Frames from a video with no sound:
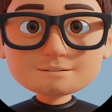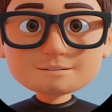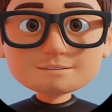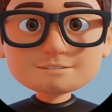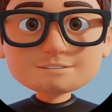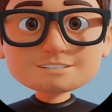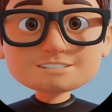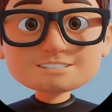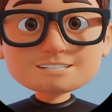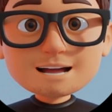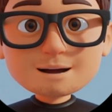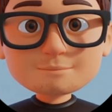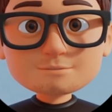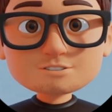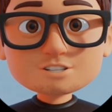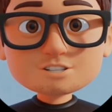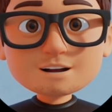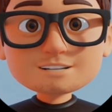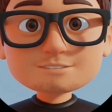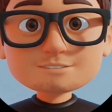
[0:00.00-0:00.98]
The
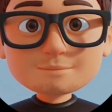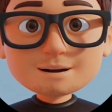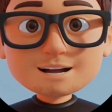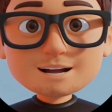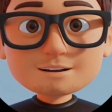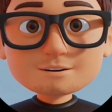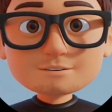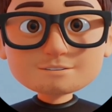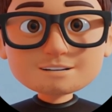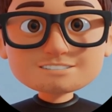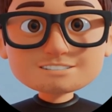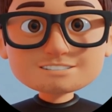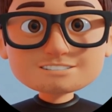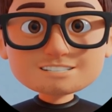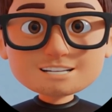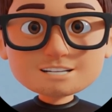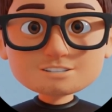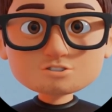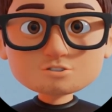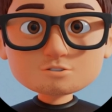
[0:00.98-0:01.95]
Snapshots panel is
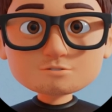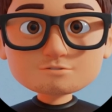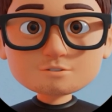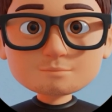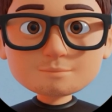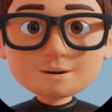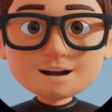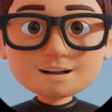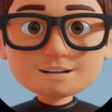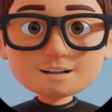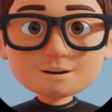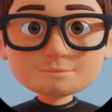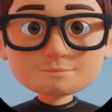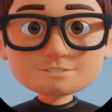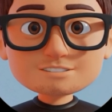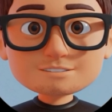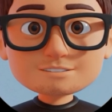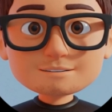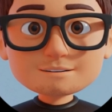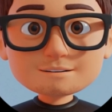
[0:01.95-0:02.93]
essential for
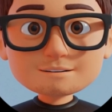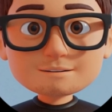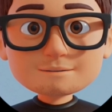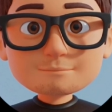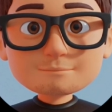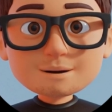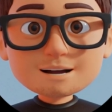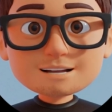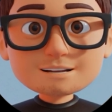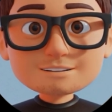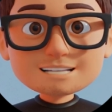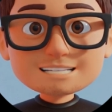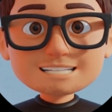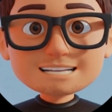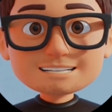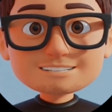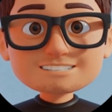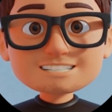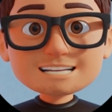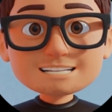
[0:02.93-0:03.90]
backups. By
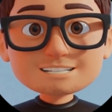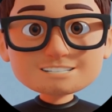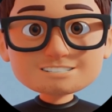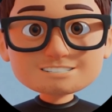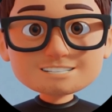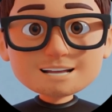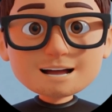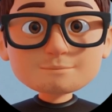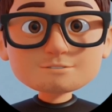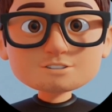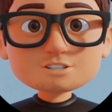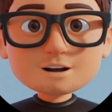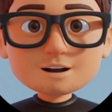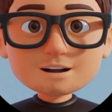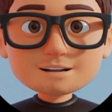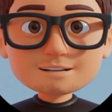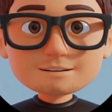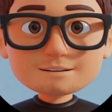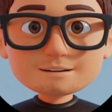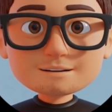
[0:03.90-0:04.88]
clicking Take a
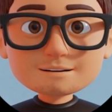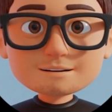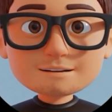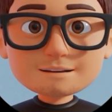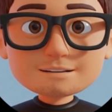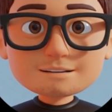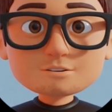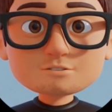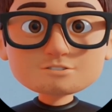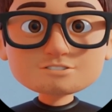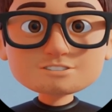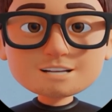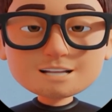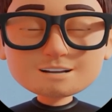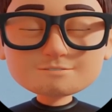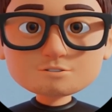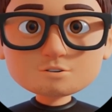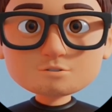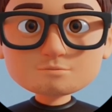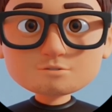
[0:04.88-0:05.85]
Snapshot, you
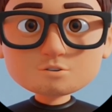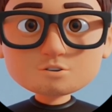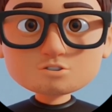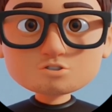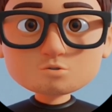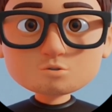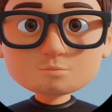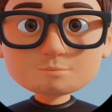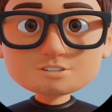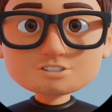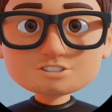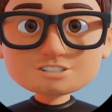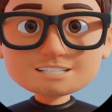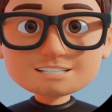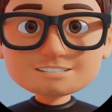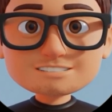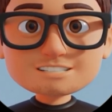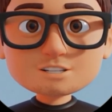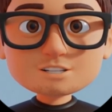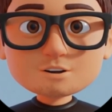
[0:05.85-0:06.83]
save your virtual
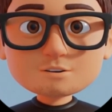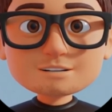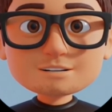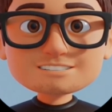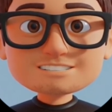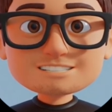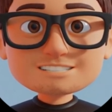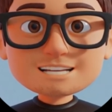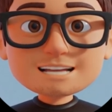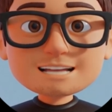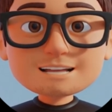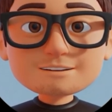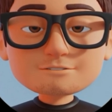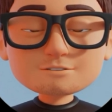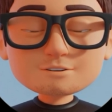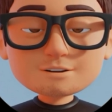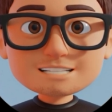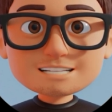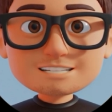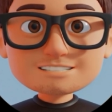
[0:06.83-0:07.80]
machine's current state
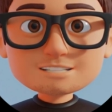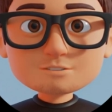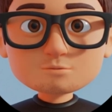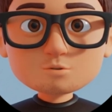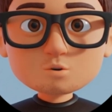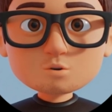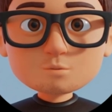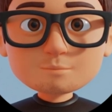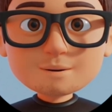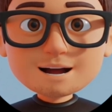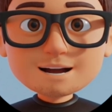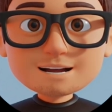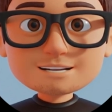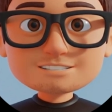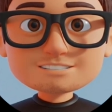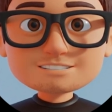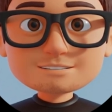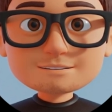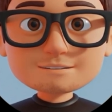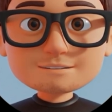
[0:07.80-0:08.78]
for easy
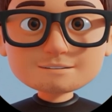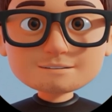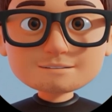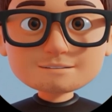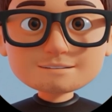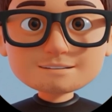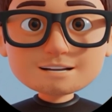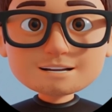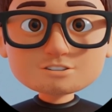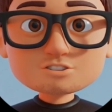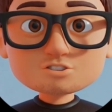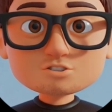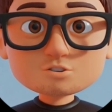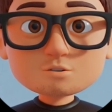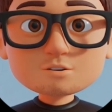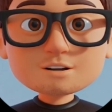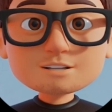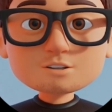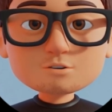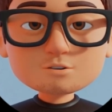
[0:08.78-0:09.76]
rollbacks,
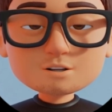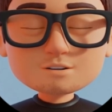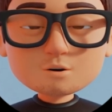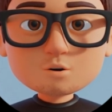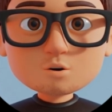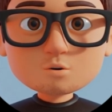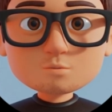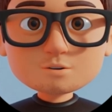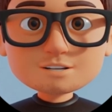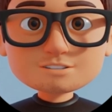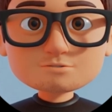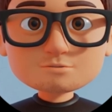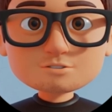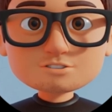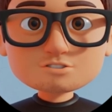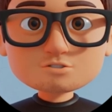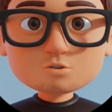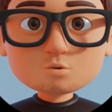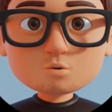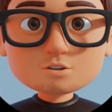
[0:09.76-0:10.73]
ensuring you can always
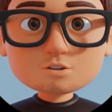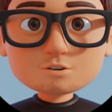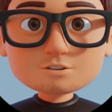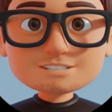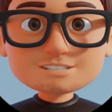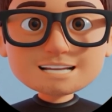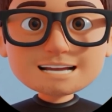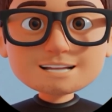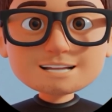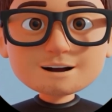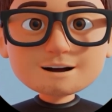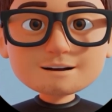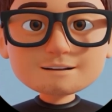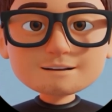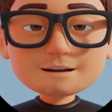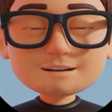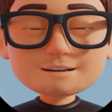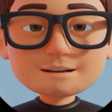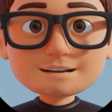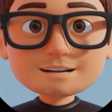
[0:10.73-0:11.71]
restore your data
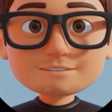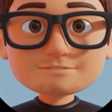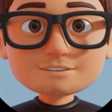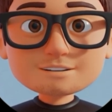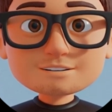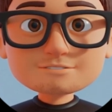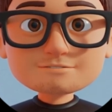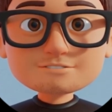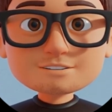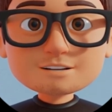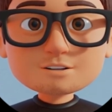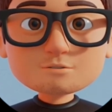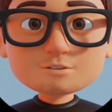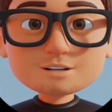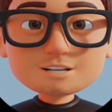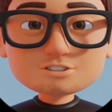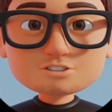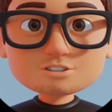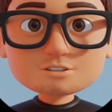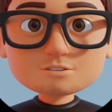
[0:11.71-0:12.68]
if a
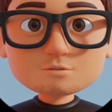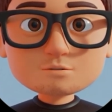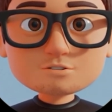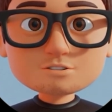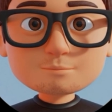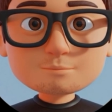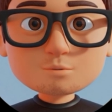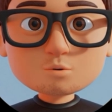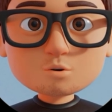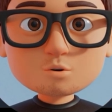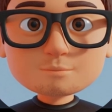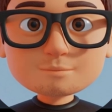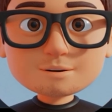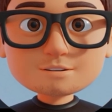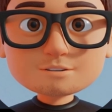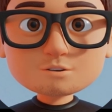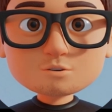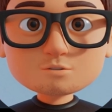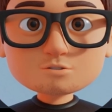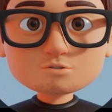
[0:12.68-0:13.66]
configuration or deployment
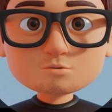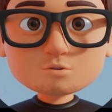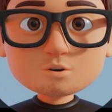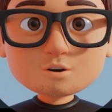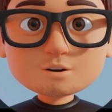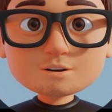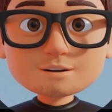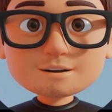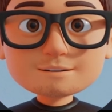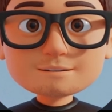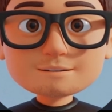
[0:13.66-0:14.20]
goes wrong.